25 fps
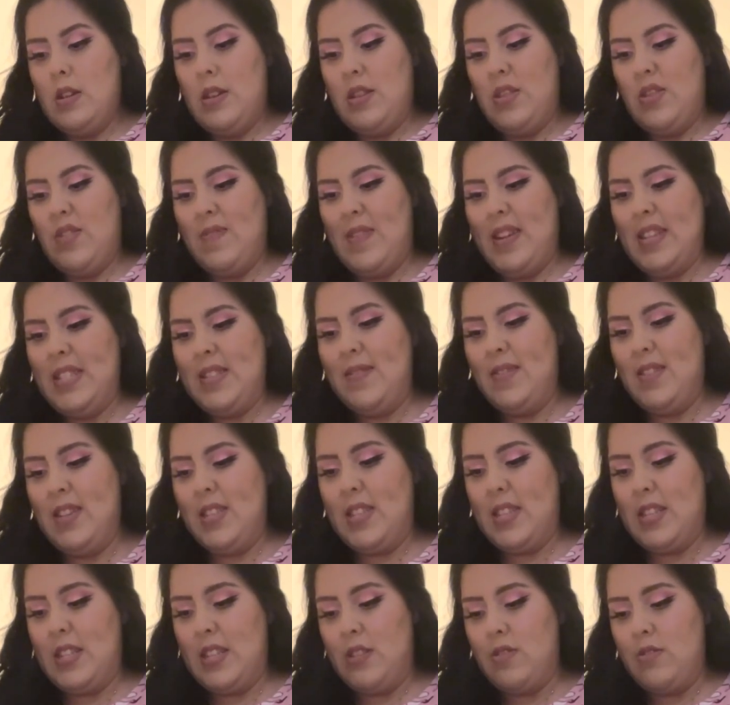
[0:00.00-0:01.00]
The rest of
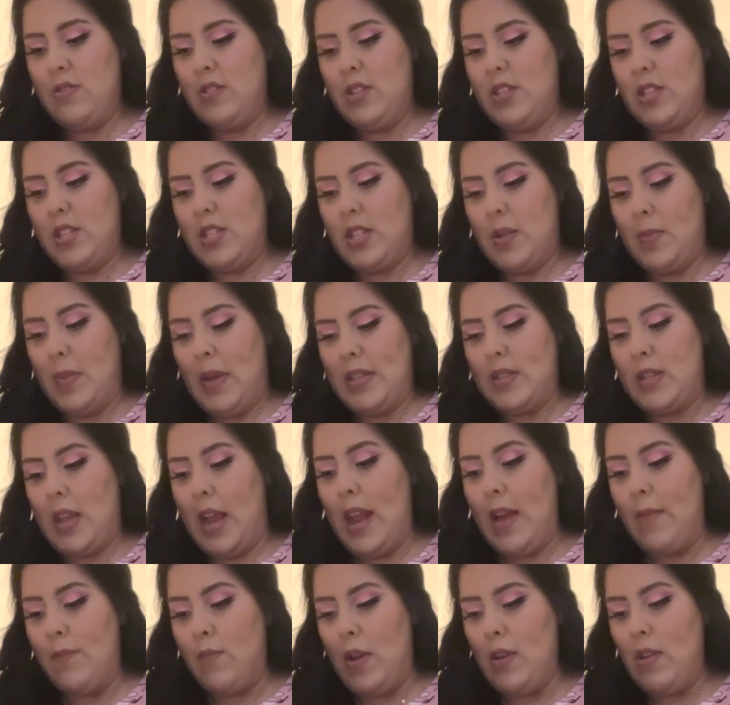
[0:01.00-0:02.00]
this is literally just a mess.
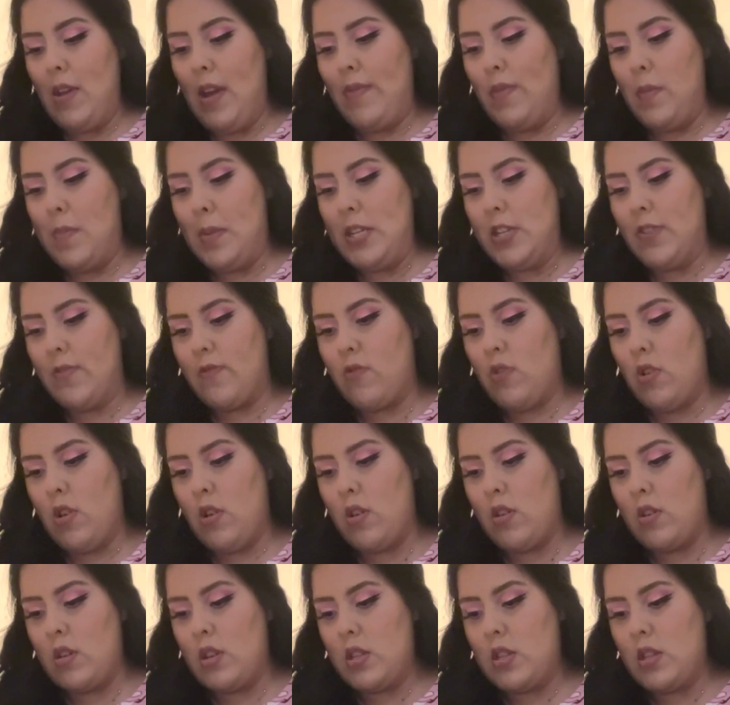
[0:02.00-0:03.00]
Why do I have a bunch of
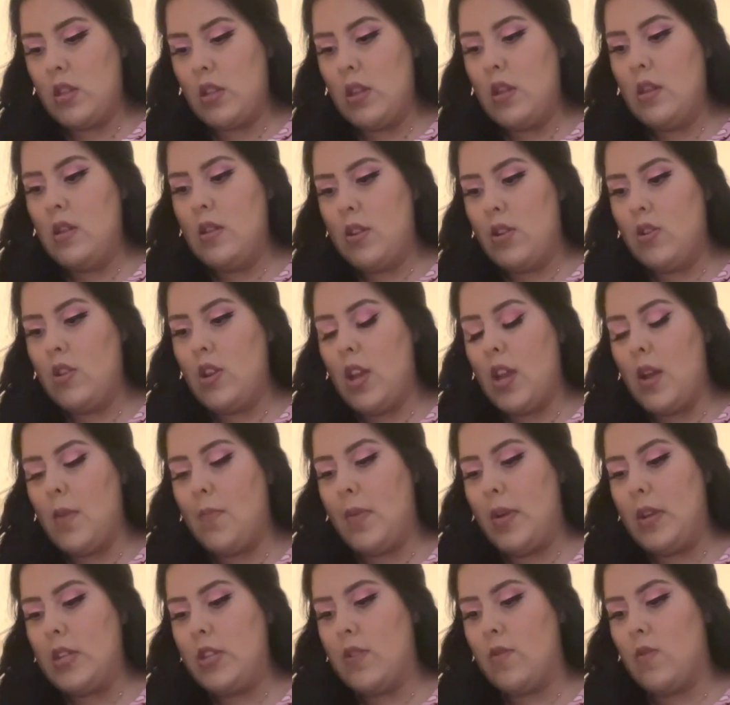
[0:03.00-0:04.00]
quarters? Literally a
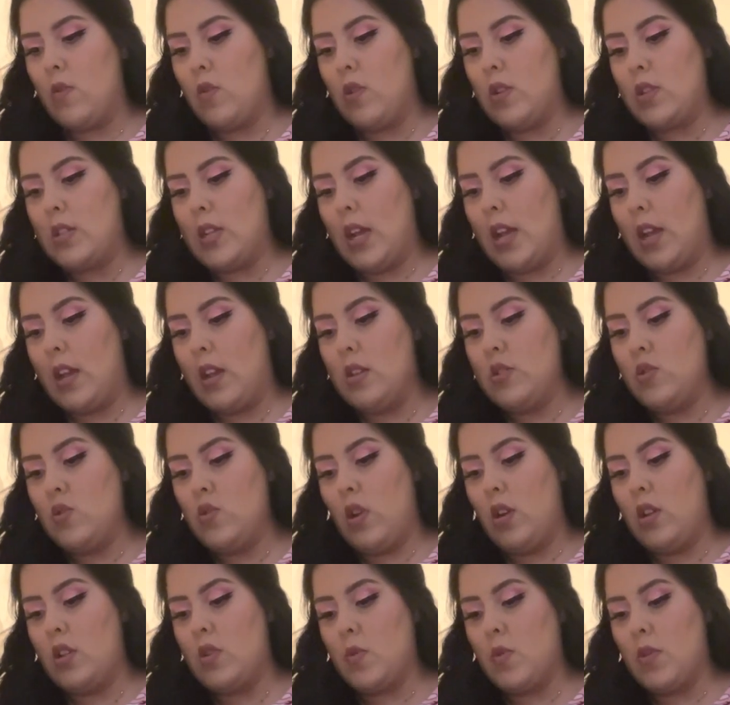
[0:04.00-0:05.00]
bunch of quarters, like
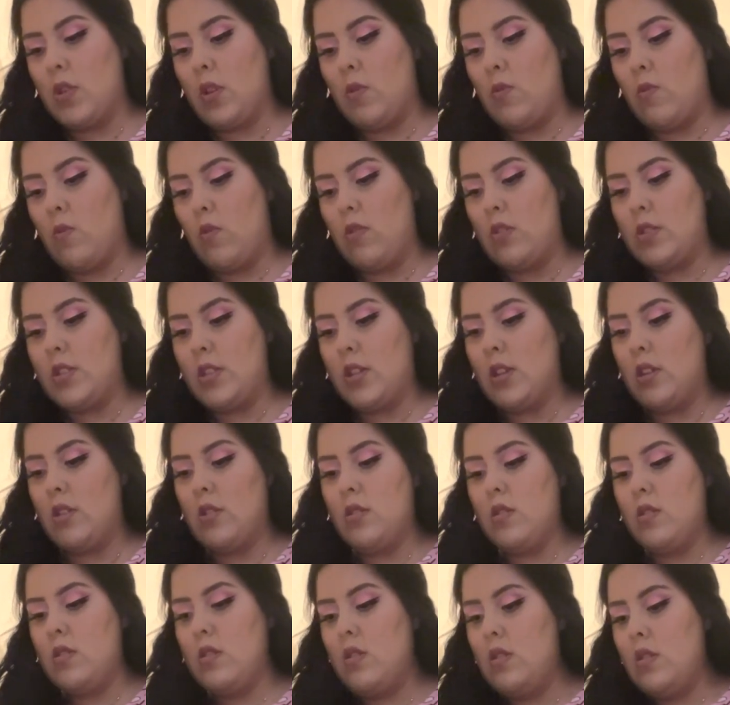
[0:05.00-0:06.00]
$2 worth in quarters in here.
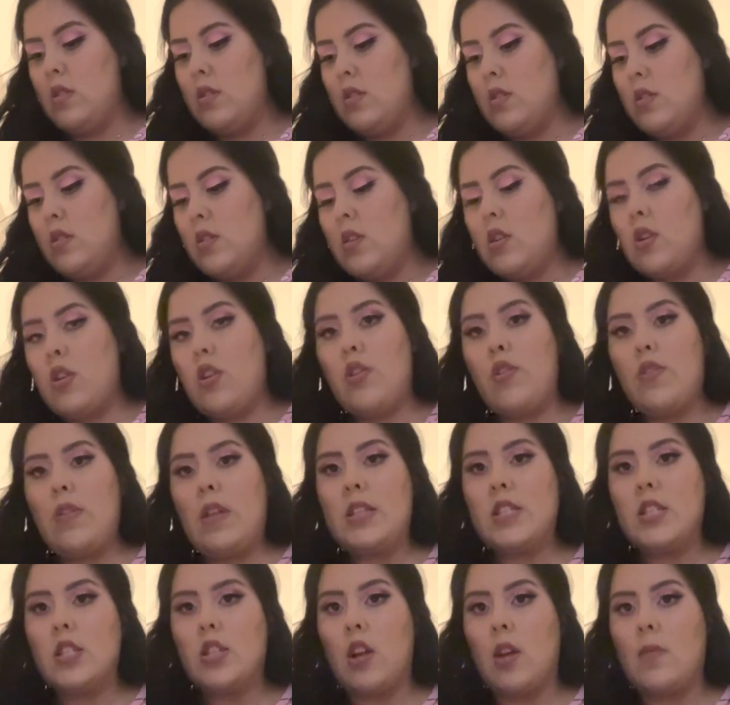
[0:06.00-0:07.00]
Girl,
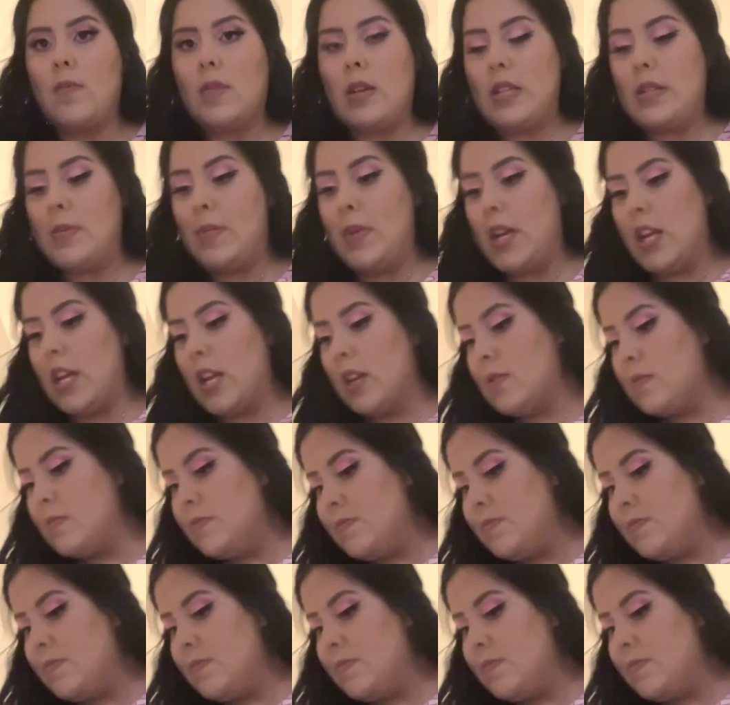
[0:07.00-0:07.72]
that's Starbucks money.